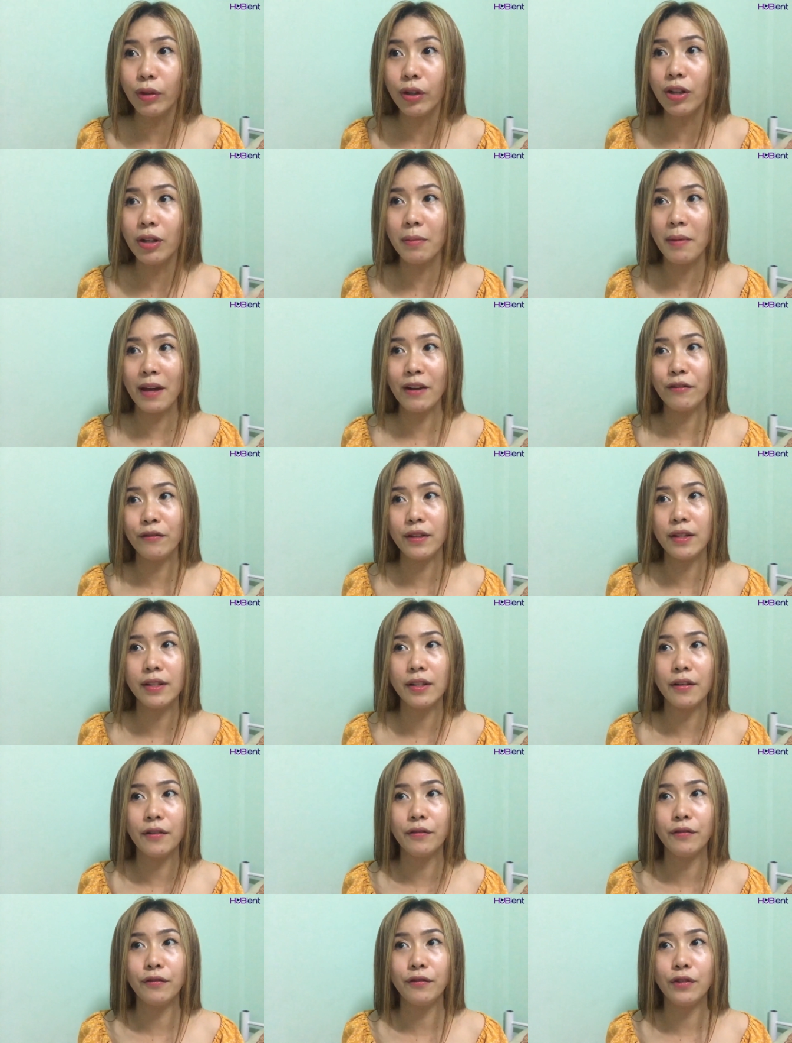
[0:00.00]
what are the benefits
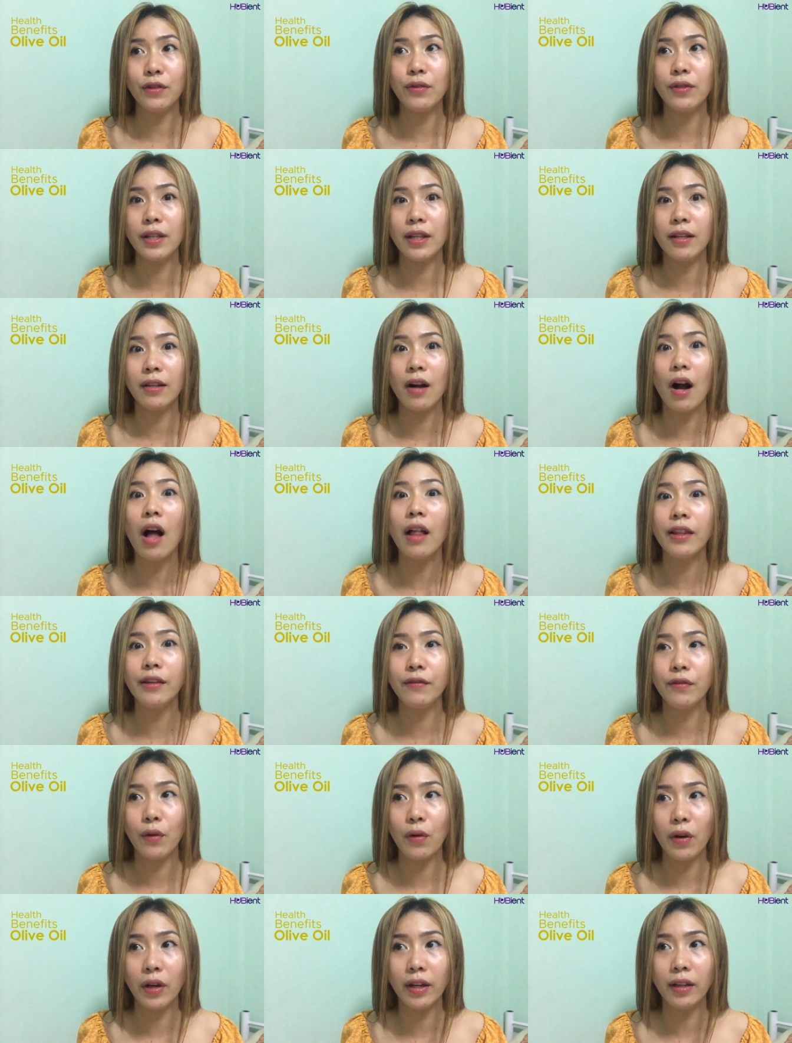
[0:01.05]
of using
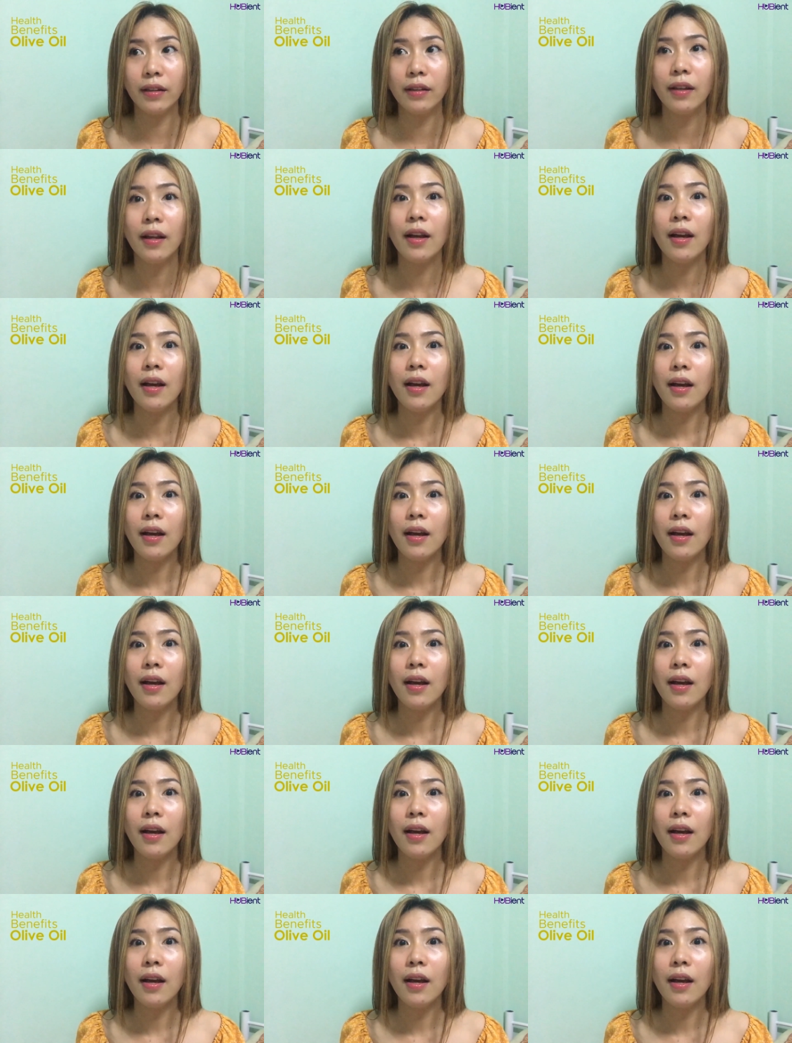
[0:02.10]
olive oil